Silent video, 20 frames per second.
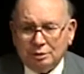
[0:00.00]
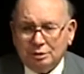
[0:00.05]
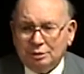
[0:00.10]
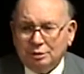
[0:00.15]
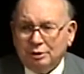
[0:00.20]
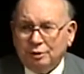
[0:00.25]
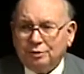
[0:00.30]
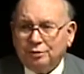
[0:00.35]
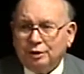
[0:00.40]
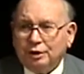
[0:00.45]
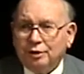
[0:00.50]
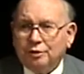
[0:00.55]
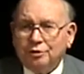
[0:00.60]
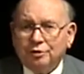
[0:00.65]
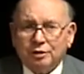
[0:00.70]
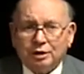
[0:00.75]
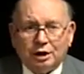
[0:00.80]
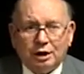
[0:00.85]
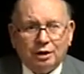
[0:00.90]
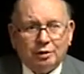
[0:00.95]
He said,
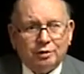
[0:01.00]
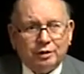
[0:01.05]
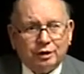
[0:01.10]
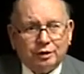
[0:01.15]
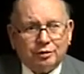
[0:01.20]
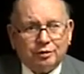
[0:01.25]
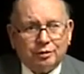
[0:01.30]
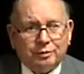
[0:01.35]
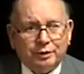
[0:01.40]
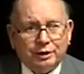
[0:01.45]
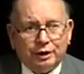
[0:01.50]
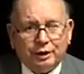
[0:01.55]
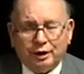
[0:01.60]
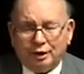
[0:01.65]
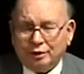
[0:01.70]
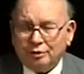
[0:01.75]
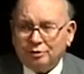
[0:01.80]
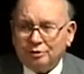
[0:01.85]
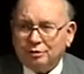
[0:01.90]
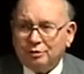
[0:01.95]
"Sit down next to my
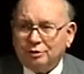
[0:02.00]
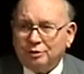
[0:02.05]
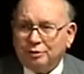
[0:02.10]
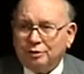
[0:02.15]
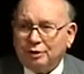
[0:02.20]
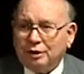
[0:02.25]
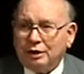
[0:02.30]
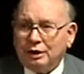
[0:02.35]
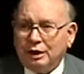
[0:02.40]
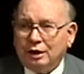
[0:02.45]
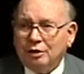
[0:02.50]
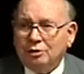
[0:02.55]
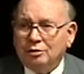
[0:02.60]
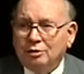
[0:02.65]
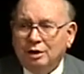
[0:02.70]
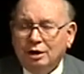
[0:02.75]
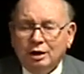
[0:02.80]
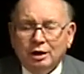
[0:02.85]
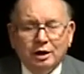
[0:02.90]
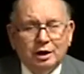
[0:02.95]
desk." So he sat down.
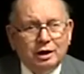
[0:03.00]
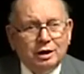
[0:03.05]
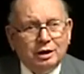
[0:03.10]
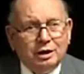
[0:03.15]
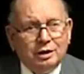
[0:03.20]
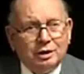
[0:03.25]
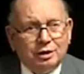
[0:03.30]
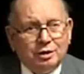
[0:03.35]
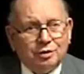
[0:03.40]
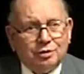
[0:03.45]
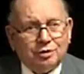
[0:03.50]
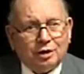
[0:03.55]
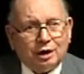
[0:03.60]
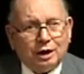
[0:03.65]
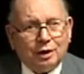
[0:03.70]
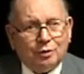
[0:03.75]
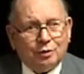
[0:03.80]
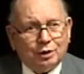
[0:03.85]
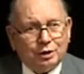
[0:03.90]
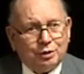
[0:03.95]
And he said, "I
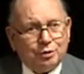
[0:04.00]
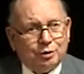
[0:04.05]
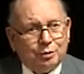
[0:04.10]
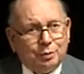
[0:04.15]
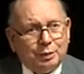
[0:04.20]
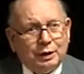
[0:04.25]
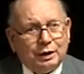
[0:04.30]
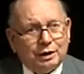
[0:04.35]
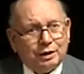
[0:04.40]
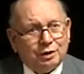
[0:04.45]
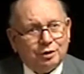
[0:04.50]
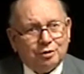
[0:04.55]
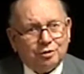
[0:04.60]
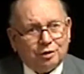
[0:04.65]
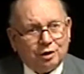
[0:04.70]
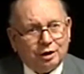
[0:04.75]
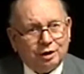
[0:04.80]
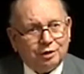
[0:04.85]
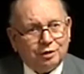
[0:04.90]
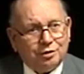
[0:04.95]
want to
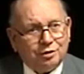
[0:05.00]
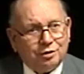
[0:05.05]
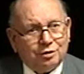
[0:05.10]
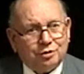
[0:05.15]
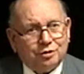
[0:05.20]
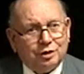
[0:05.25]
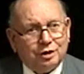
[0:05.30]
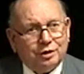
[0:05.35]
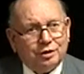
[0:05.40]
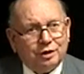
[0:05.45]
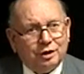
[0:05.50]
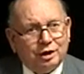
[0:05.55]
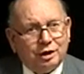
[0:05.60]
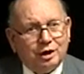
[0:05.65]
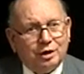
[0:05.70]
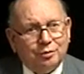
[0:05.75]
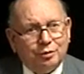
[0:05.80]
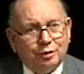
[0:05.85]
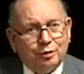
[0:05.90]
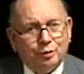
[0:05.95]
apologize." He said, "The
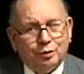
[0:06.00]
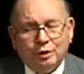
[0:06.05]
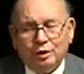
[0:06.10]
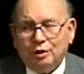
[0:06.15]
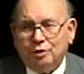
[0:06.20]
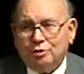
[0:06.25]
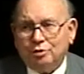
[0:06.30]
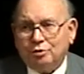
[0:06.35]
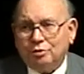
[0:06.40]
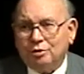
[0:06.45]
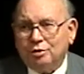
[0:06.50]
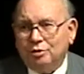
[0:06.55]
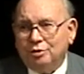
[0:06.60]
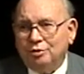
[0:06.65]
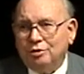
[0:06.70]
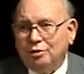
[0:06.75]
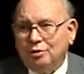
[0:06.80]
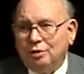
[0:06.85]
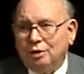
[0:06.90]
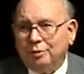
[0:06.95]
Army really screwed
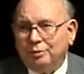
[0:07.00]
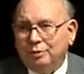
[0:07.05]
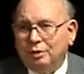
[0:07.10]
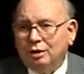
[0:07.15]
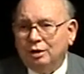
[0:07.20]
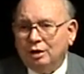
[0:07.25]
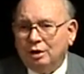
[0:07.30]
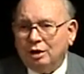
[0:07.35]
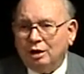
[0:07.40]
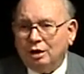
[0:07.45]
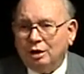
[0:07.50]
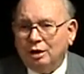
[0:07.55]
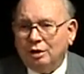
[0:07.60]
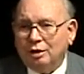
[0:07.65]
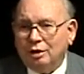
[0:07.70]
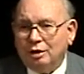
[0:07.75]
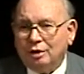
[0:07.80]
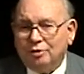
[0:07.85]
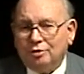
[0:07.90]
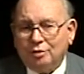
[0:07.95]
you up, didn't they?" And
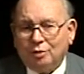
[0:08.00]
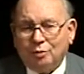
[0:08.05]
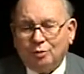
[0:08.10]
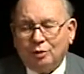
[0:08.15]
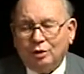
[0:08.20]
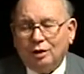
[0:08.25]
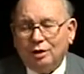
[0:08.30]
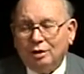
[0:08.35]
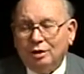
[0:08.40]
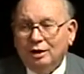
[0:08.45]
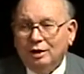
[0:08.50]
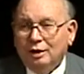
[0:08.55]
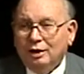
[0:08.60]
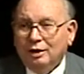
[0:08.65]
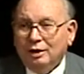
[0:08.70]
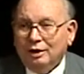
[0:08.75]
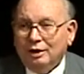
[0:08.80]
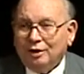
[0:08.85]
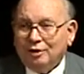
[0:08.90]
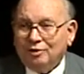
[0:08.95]
I said, "Well,
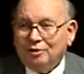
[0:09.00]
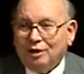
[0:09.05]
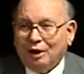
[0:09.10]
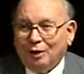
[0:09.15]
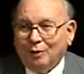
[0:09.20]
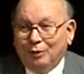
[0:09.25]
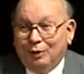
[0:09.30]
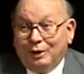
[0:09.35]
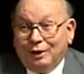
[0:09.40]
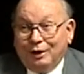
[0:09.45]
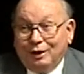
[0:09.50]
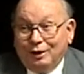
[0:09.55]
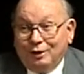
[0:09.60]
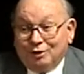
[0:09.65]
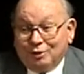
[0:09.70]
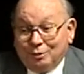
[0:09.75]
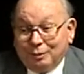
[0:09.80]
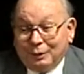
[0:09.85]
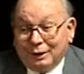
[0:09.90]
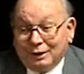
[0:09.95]
it's not what I
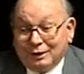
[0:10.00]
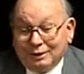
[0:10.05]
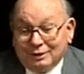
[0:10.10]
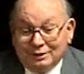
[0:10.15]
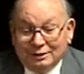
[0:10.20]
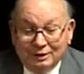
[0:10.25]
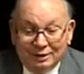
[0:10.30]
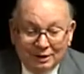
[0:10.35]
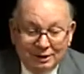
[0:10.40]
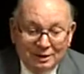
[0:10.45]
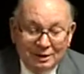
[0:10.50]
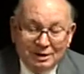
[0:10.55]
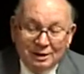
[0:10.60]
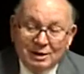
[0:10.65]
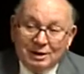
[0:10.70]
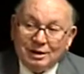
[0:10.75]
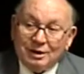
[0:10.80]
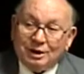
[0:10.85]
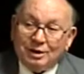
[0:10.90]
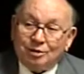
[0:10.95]
expected."
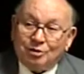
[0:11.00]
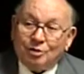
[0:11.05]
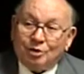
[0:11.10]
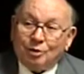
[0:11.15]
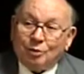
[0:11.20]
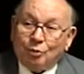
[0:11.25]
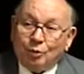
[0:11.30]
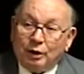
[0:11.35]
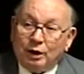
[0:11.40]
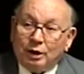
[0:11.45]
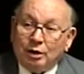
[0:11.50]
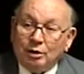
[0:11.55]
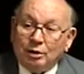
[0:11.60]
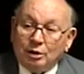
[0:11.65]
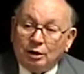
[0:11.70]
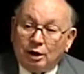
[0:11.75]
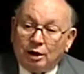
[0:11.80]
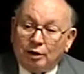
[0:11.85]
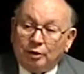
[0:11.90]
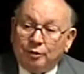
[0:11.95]
He said, "Well,
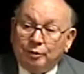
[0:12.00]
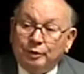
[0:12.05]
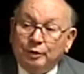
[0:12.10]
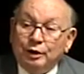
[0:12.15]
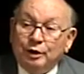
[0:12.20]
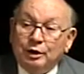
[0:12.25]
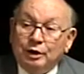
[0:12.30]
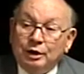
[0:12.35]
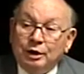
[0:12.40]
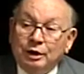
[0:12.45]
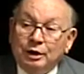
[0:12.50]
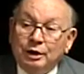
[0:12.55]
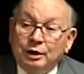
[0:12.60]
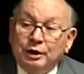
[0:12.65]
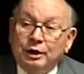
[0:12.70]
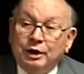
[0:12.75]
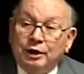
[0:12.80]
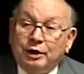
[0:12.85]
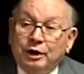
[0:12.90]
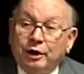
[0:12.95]
I'll
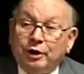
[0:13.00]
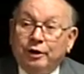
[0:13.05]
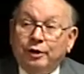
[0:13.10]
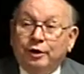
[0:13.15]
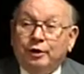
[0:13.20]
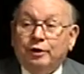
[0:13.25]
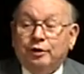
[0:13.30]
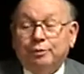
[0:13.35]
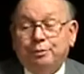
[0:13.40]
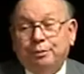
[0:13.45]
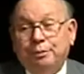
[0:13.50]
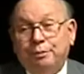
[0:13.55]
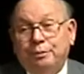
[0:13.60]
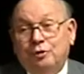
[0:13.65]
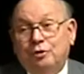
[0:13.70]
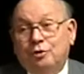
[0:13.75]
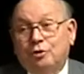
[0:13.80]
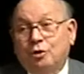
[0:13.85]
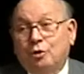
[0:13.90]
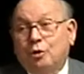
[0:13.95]
tell you the
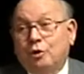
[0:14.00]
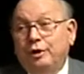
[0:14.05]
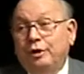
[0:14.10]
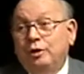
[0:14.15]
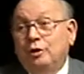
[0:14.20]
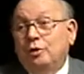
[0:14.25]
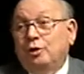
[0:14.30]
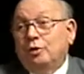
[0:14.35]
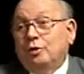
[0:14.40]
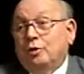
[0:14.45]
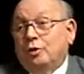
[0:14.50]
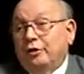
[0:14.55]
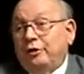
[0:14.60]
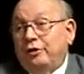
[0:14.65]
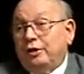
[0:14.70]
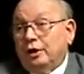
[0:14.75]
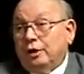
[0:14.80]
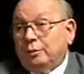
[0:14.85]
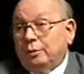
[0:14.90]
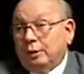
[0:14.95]
story you don't know
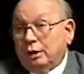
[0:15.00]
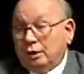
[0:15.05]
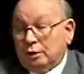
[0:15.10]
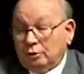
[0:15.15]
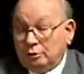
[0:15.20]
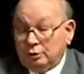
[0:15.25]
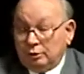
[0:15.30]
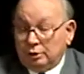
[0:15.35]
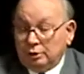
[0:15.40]
anything about."